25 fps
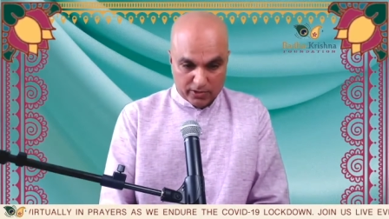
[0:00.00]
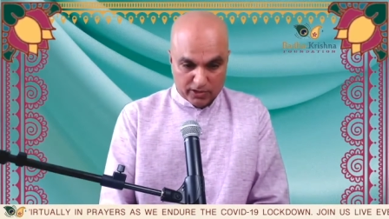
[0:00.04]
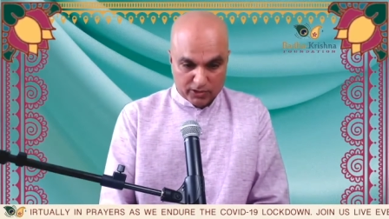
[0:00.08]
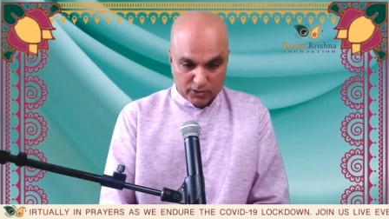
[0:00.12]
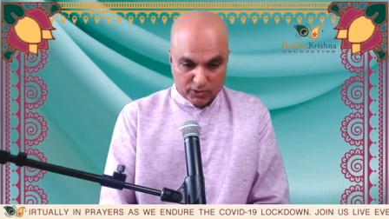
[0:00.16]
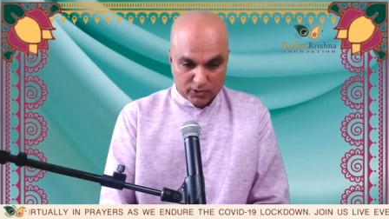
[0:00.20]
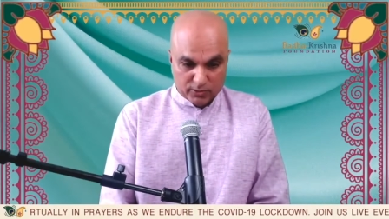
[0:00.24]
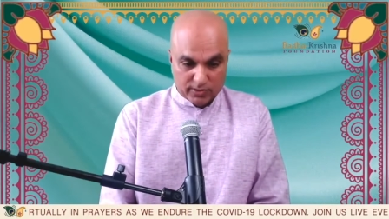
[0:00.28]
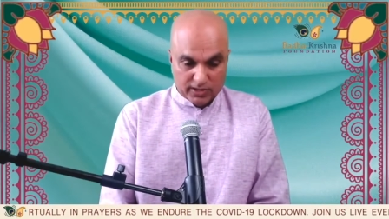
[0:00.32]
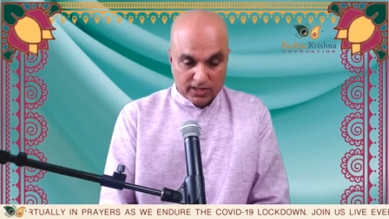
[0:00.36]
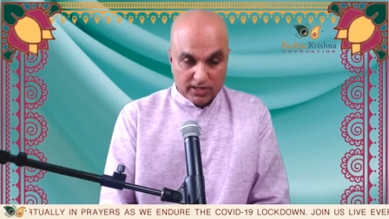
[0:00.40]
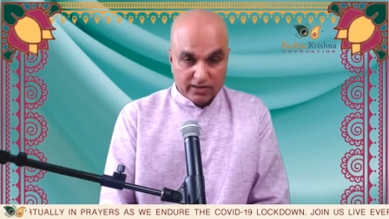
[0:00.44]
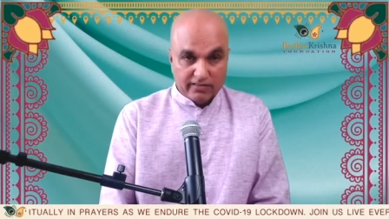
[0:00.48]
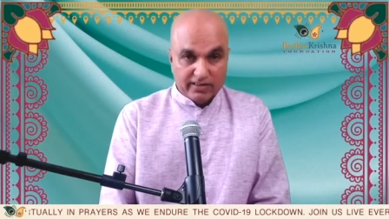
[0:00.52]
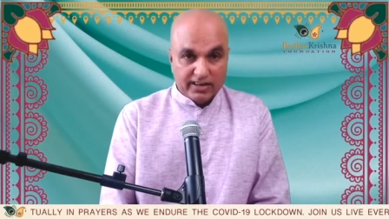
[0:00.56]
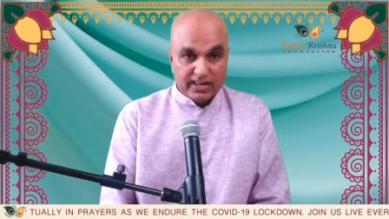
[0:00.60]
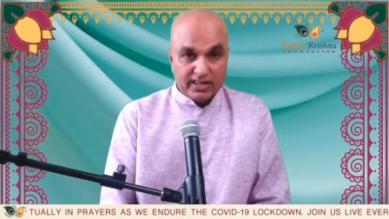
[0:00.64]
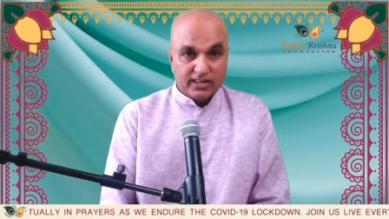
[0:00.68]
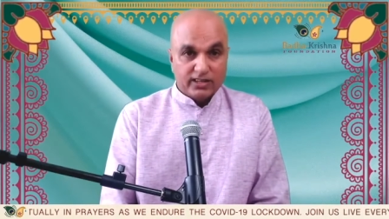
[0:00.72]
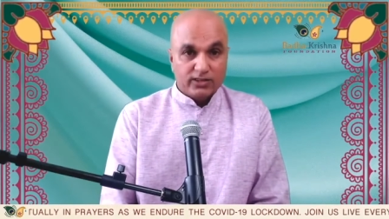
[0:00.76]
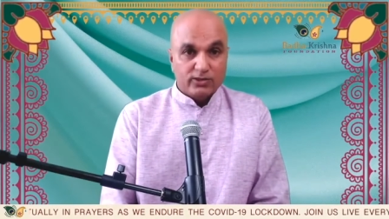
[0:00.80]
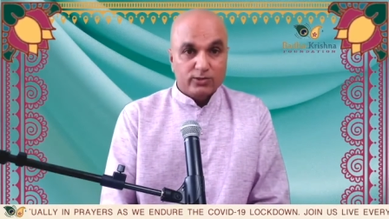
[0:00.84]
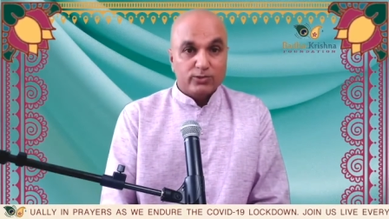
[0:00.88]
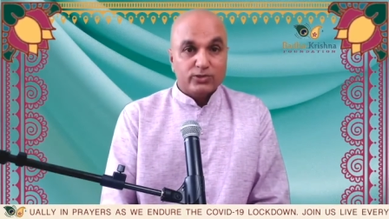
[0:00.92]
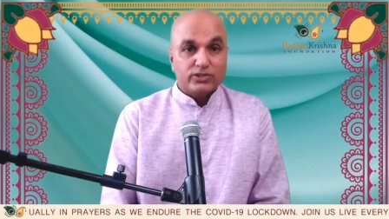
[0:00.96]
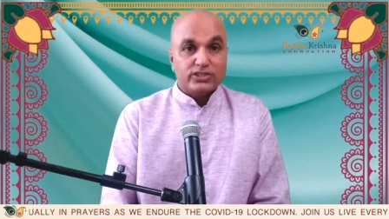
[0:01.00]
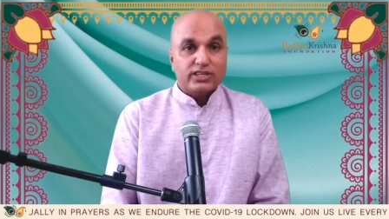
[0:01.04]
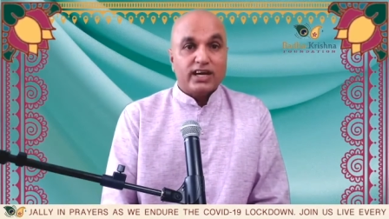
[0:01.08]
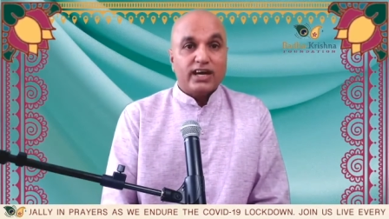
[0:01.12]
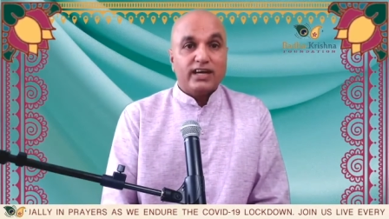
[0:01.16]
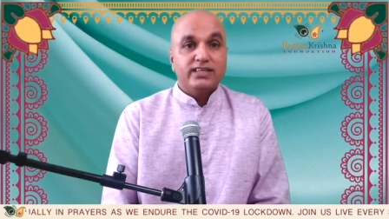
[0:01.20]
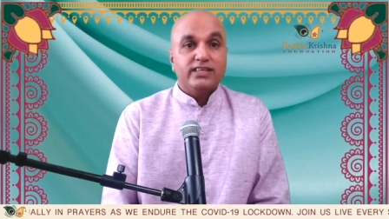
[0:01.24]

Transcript: we run to Bhagavan and do